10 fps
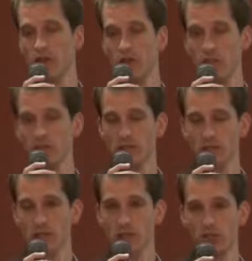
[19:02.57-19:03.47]
management
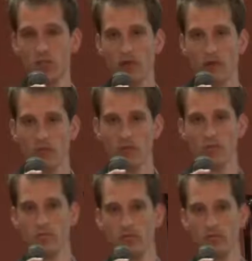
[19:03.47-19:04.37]
systems, that will
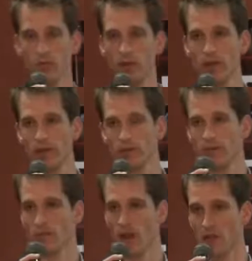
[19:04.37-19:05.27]
ever be growing in
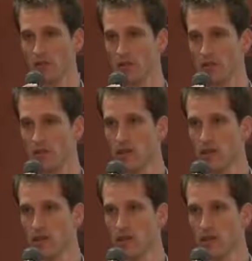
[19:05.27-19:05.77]
demand.